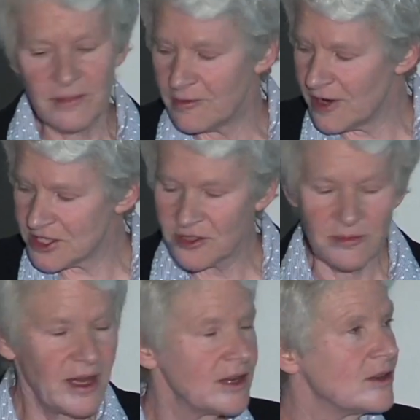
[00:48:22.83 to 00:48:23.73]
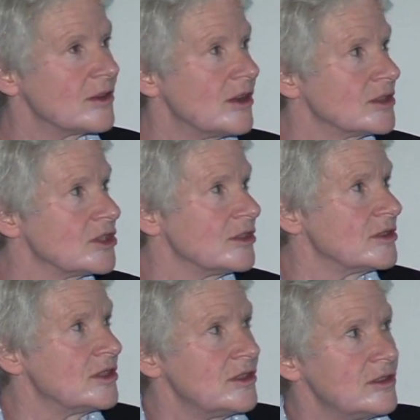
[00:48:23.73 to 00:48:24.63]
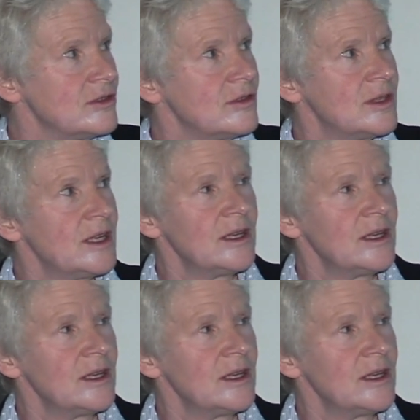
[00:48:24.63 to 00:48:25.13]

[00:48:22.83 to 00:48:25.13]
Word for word: Western medical culture, to